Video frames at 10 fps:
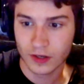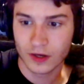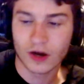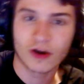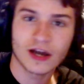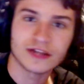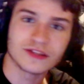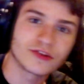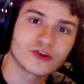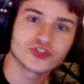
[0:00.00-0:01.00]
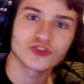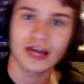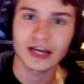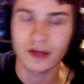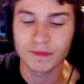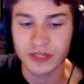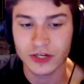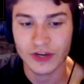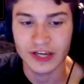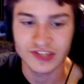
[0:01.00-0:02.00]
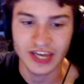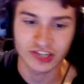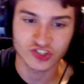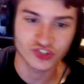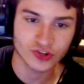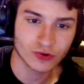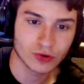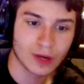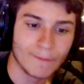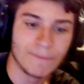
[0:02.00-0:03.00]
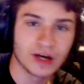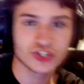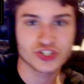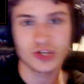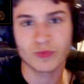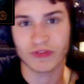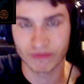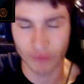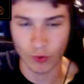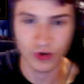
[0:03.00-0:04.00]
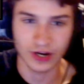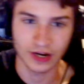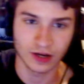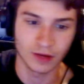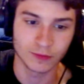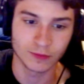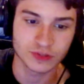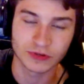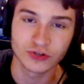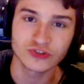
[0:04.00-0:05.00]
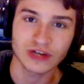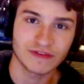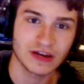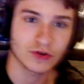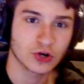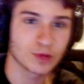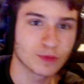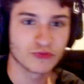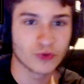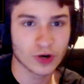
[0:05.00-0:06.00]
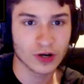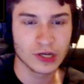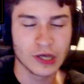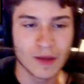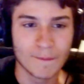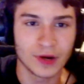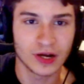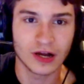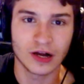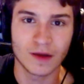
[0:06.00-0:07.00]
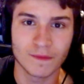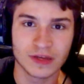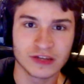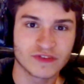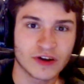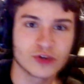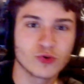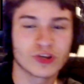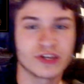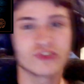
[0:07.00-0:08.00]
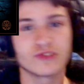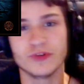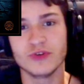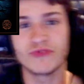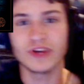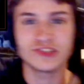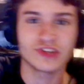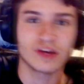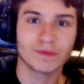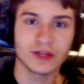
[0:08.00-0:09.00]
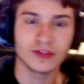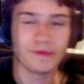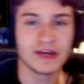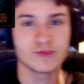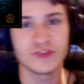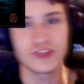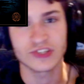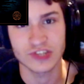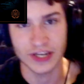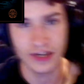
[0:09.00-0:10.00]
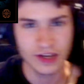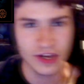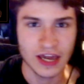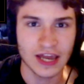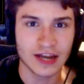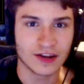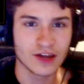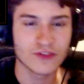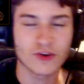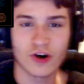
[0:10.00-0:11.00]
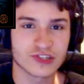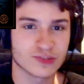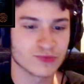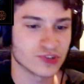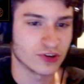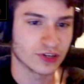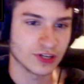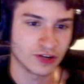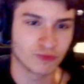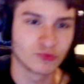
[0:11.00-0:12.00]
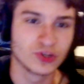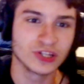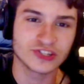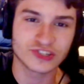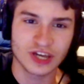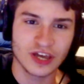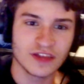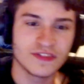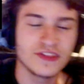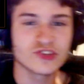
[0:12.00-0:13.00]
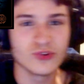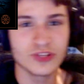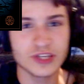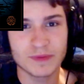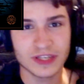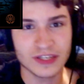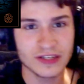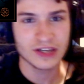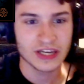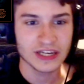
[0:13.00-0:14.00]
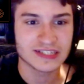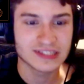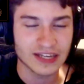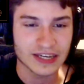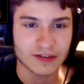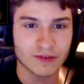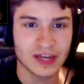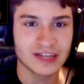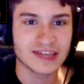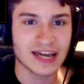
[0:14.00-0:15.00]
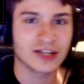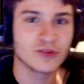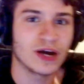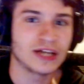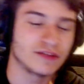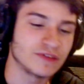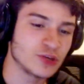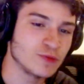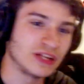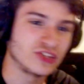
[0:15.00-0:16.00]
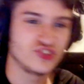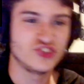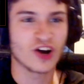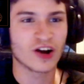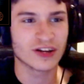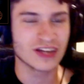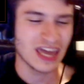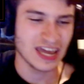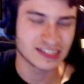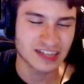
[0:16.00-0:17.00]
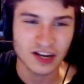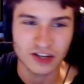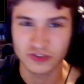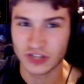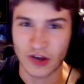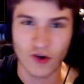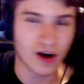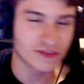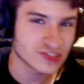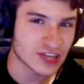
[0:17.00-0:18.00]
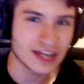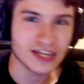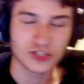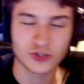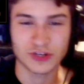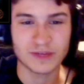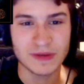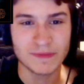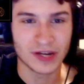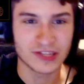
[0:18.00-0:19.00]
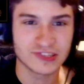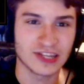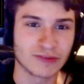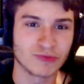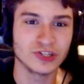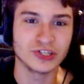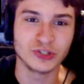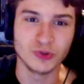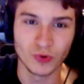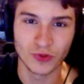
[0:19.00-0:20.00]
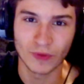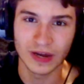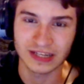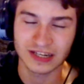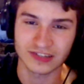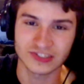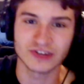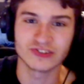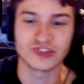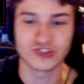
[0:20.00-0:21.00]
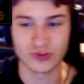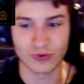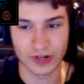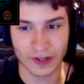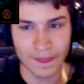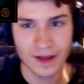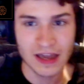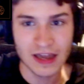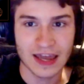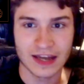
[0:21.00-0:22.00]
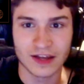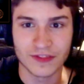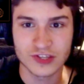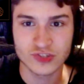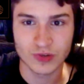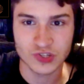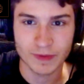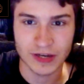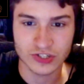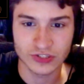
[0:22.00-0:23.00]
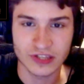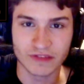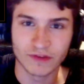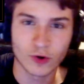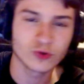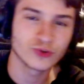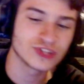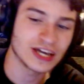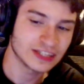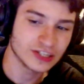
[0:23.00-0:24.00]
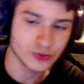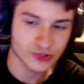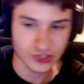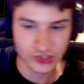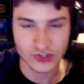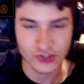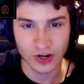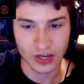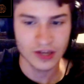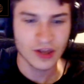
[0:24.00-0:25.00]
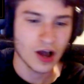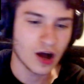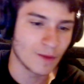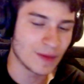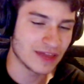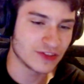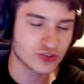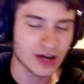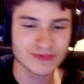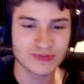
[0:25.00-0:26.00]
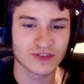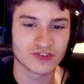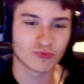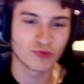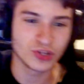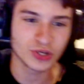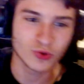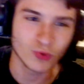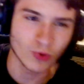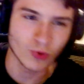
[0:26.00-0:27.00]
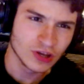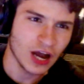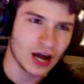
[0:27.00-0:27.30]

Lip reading: Alright, the third track up here is External Combustion with Foreign, who's a producer I've never heard before, but is very cool to hear some new faces up in the bass music scene. And another awesome song here. Really just, this whole EP is like exactly why I love INHUMAN. It's dark, it's kind of like offsetting and creepy, but it's like really cool the way it kind of tells this story. And this one especially, the vocals that they use in this song, and the drops themselves are really cool.